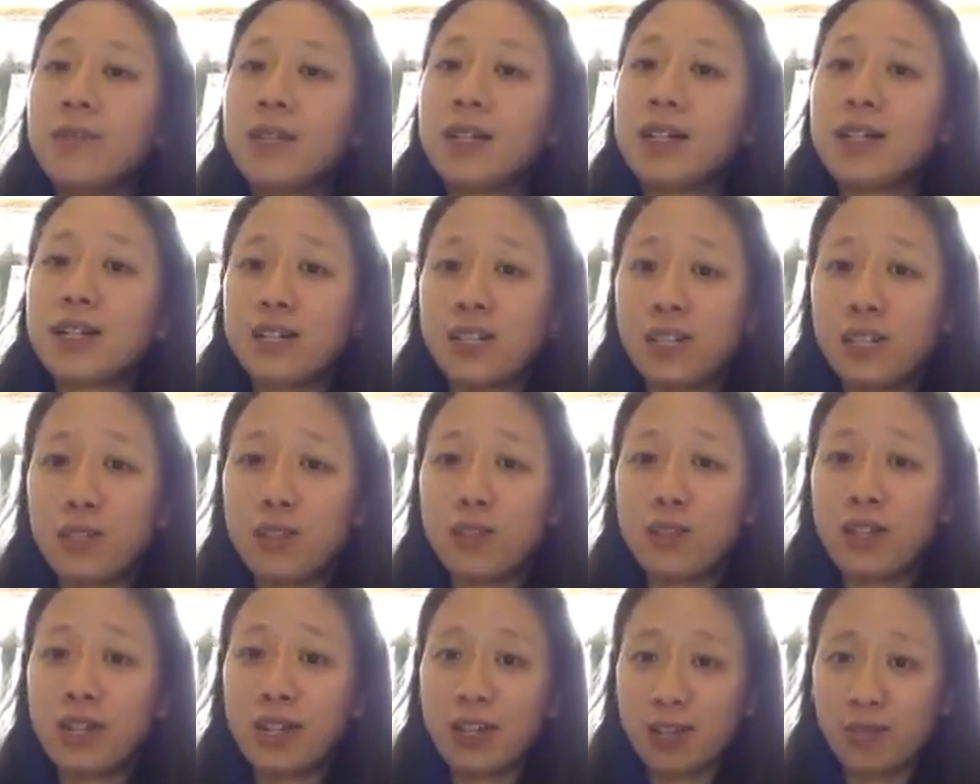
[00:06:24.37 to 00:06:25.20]

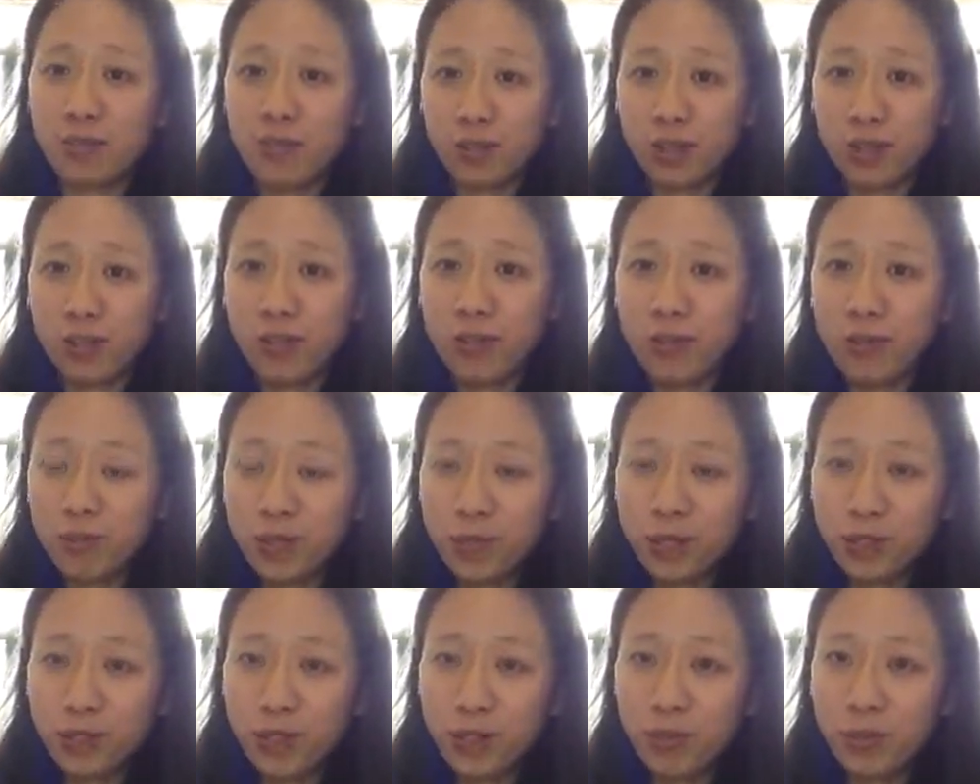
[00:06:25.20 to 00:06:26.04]
Continue to get richer and
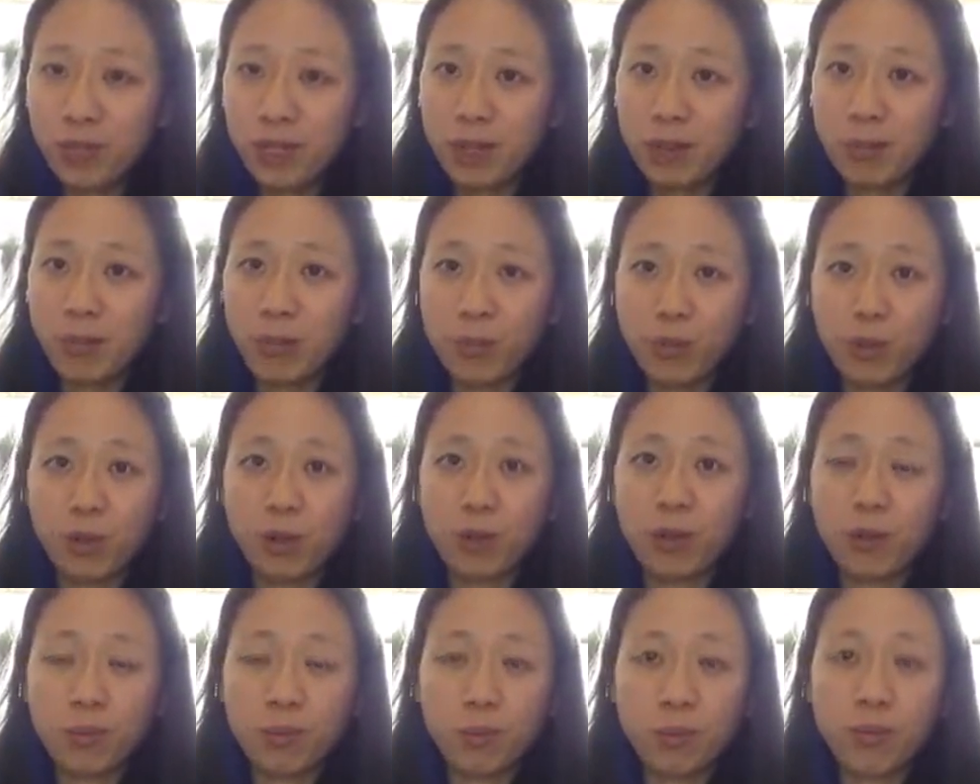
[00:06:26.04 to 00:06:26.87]
richer, we get poorer
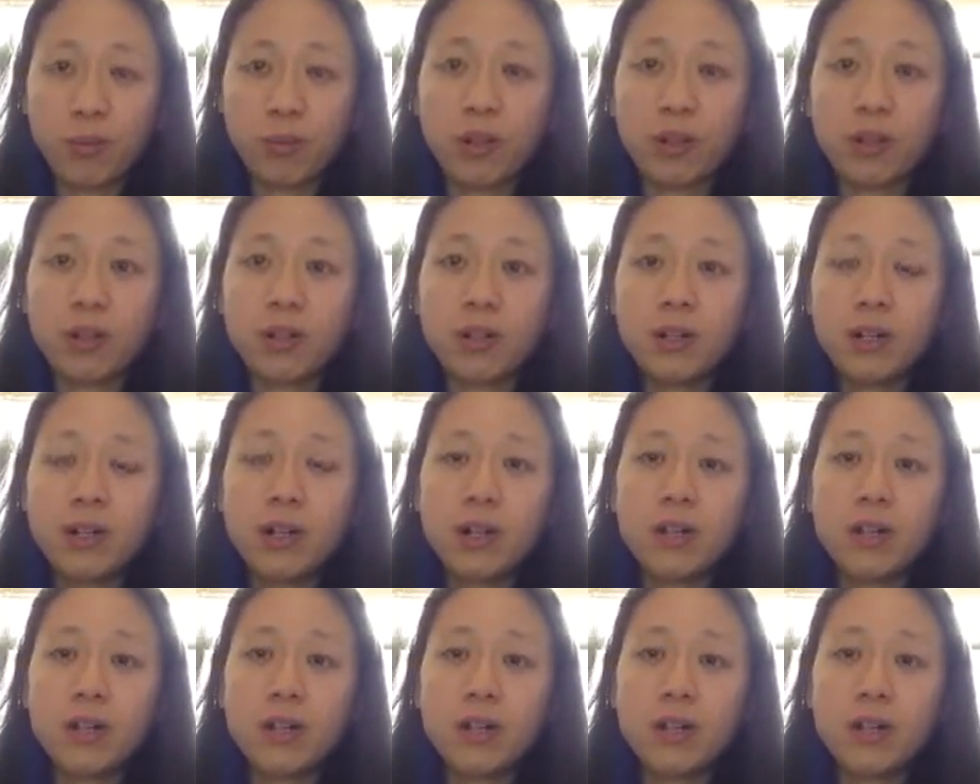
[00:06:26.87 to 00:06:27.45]
and poorer.